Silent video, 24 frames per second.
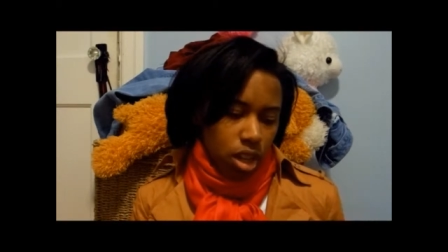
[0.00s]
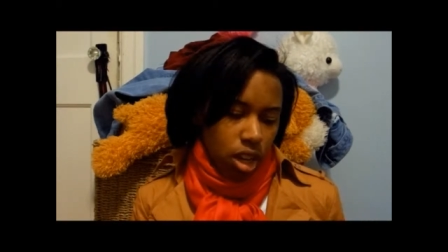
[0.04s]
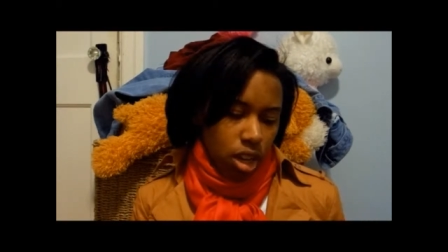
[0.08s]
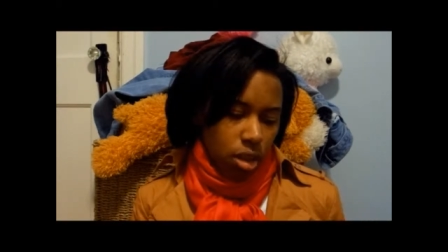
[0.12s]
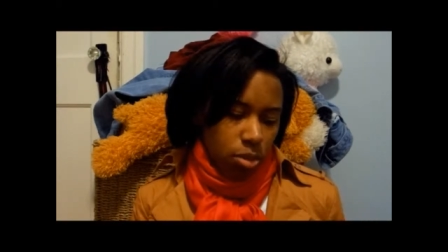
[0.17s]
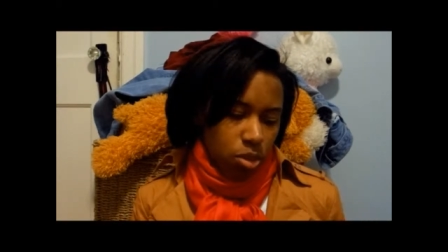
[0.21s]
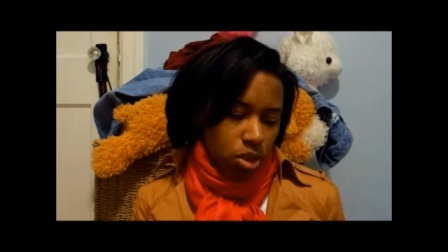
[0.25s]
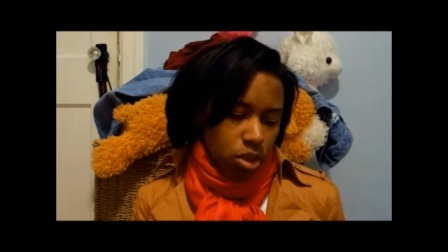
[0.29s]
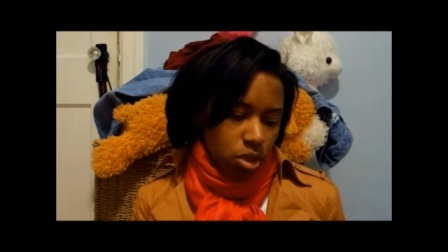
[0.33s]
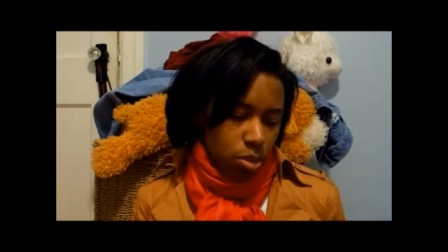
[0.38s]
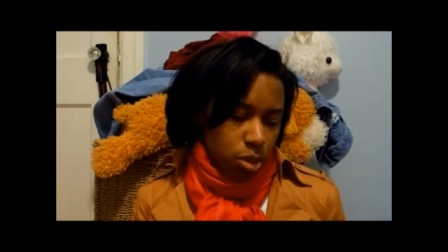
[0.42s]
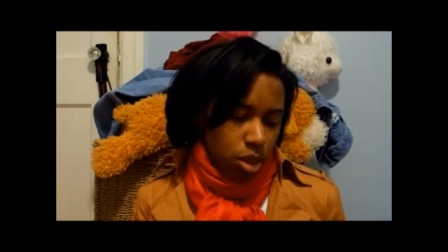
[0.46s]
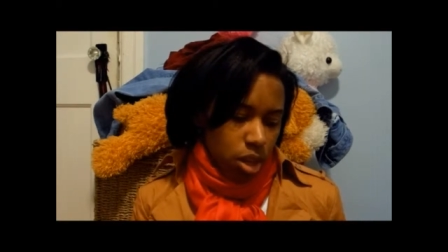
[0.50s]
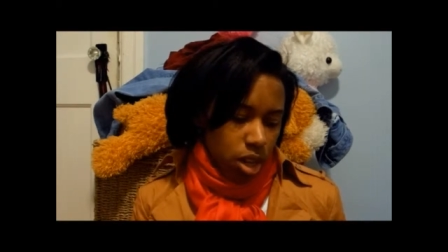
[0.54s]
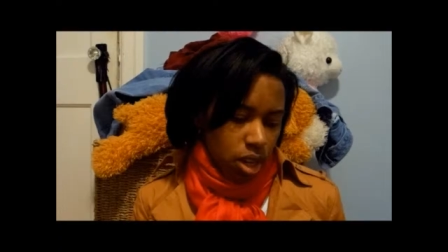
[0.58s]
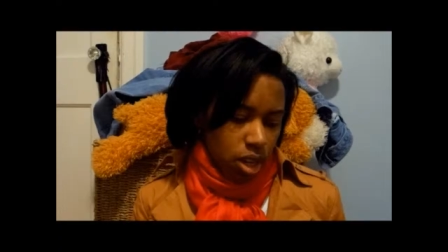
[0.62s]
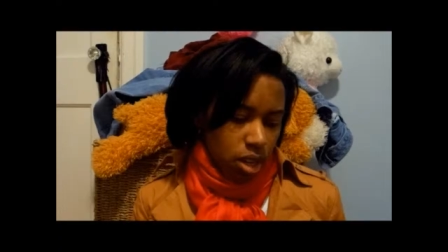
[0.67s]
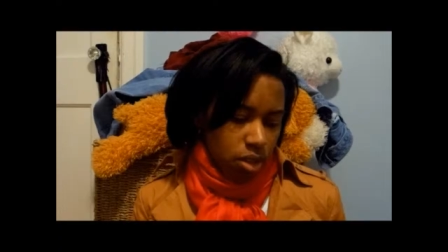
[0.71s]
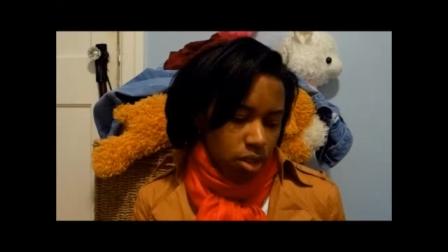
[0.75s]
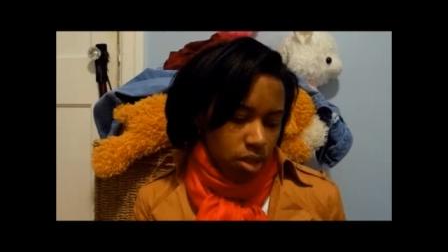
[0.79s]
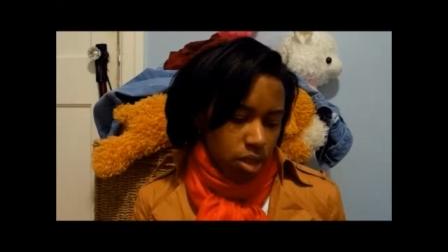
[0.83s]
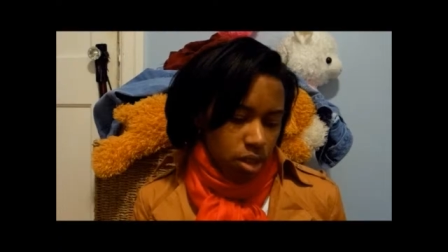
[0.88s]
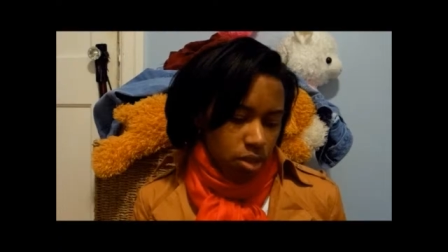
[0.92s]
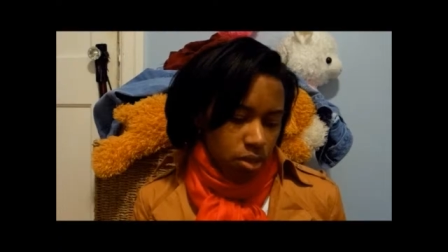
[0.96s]
um, just
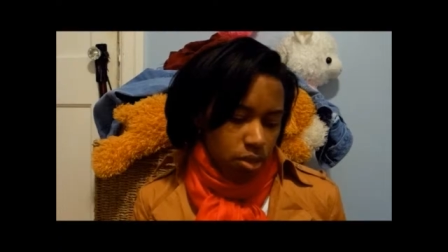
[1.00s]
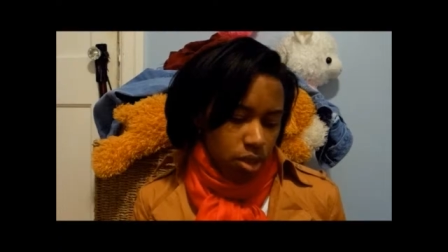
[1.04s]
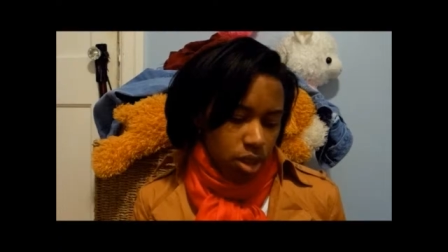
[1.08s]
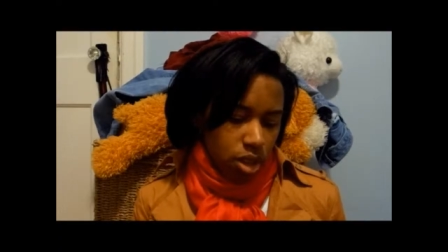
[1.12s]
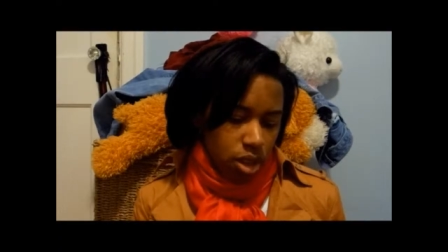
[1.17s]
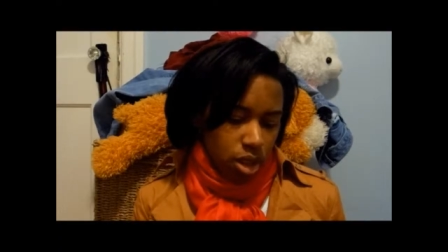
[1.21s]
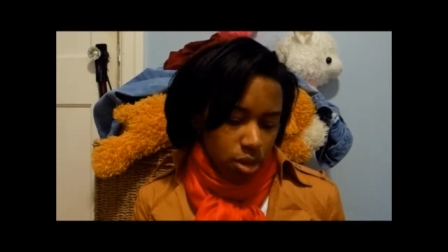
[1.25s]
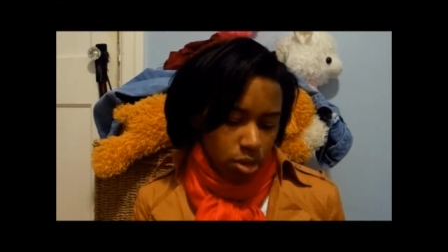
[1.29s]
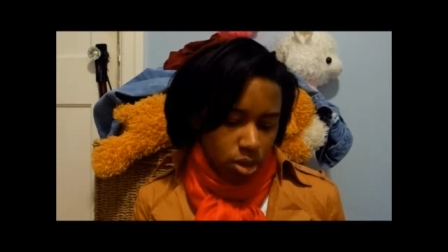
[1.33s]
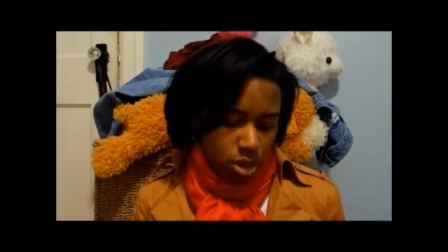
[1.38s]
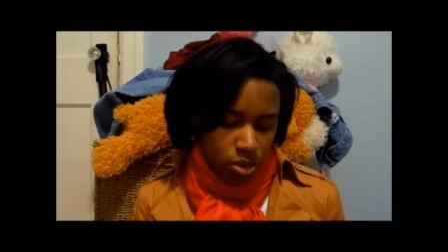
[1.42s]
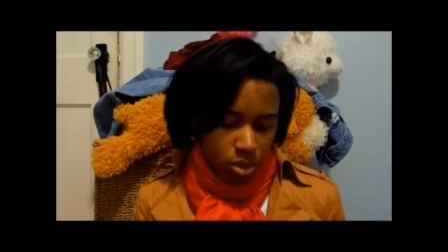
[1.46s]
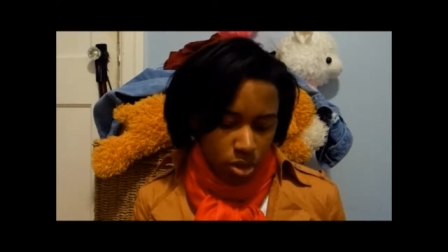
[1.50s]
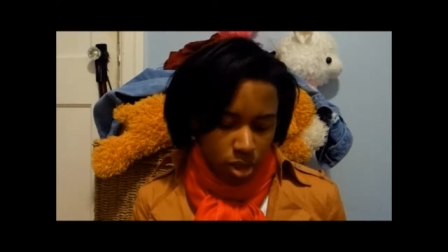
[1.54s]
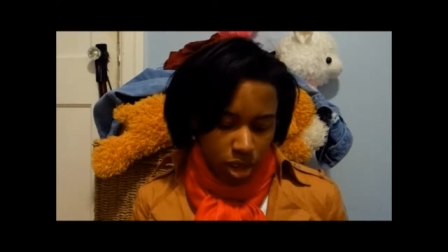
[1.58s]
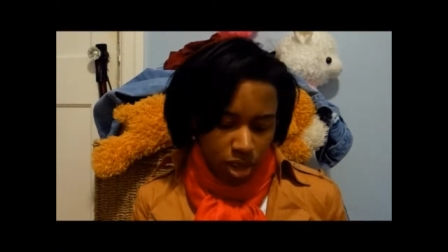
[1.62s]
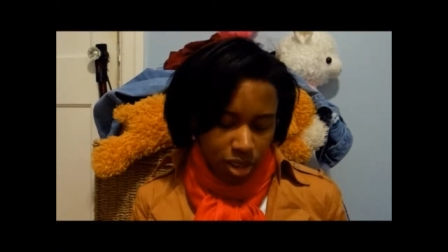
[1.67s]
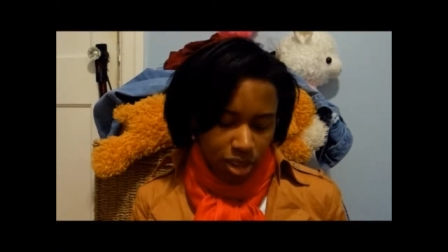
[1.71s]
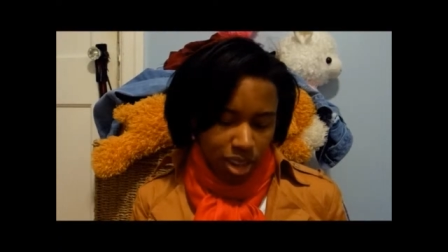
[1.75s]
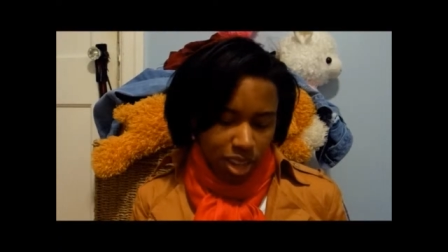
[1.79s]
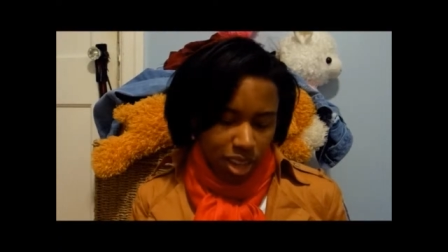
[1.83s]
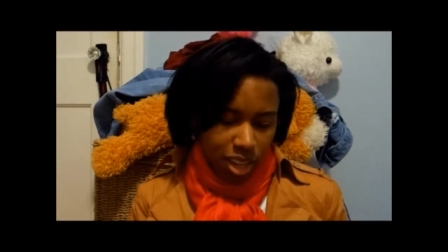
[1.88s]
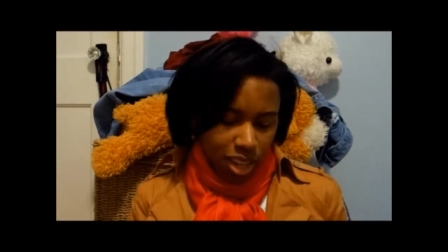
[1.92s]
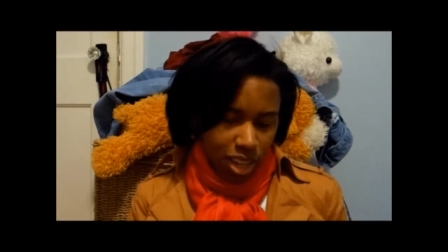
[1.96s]
because, if, you know, you get,